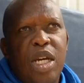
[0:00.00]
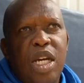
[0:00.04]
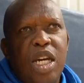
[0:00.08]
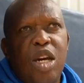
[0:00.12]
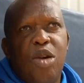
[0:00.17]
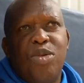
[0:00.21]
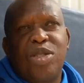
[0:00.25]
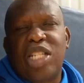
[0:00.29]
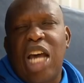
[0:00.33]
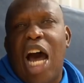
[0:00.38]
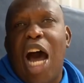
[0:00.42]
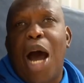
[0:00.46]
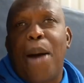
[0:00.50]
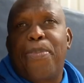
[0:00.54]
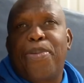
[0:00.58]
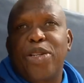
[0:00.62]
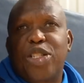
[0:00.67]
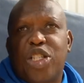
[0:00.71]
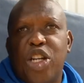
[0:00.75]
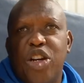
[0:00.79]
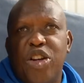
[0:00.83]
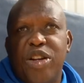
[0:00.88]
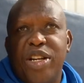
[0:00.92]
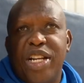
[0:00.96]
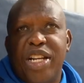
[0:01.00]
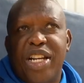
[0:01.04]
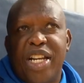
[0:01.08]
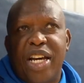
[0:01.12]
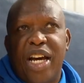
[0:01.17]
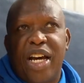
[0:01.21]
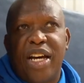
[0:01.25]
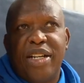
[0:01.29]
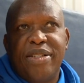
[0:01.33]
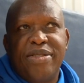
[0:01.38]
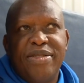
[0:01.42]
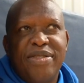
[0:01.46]
it was an opportunity
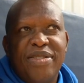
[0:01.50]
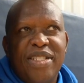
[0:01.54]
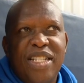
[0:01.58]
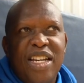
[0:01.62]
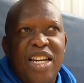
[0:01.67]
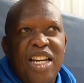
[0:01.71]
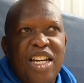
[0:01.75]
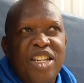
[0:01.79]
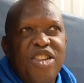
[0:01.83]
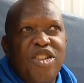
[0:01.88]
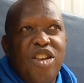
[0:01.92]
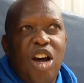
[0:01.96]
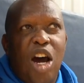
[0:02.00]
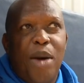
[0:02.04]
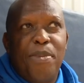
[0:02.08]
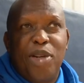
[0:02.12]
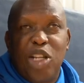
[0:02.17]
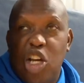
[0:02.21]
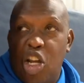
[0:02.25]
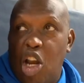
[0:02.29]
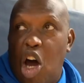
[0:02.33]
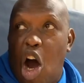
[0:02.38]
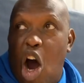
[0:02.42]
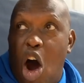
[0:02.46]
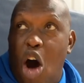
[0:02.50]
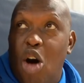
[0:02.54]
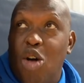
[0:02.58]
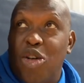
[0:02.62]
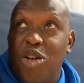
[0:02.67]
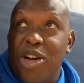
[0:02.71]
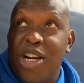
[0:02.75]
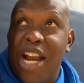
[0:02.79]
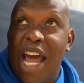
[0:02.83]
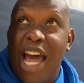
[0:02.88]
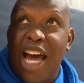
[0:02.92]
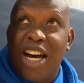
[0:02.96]
to, you know, I'm a little
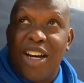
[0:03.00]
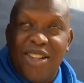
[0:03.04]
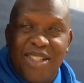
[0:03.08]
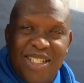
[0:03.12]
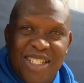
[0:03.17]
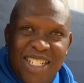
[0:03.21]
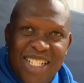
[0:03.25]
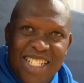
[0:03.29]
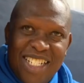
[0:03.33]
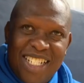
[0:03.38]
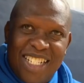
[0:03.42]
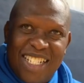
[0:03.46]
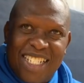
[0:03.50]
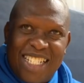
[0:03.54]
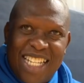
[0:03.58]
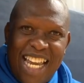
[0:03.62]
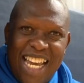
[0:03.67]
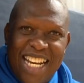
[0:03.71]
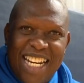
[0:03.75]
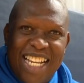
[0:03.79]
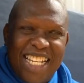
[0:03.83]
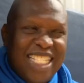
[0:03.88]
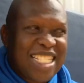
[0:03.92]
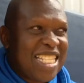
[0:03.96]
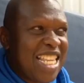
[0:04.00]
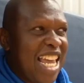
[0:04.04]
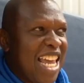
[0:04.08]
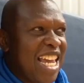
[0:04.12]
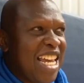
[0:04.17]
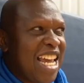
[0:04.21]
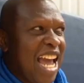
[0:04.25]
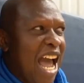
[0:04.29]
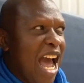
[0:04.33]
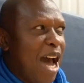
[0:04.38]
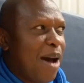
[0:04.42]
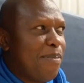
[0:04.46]
older now, to send this
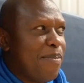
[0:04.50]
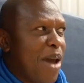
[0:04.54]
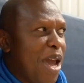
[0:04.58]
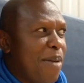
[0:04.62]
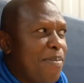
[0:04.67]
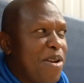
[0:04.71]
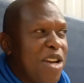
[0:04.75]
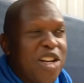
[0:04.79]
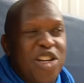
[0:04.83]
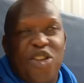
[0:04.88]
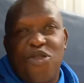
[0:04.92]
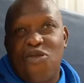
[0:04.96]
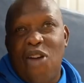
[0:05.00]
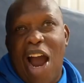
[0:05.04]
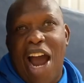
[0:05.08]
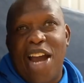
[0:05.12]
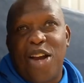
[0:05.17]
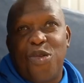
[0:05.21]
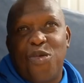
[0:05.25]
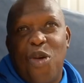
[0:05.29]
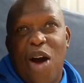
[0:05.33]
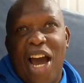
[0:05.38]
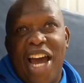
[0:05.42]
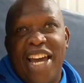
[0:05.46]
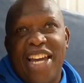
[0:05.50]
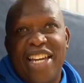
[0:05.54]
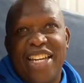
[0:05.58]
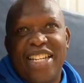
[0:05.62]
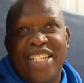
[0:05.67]
thing out maybe in the right way.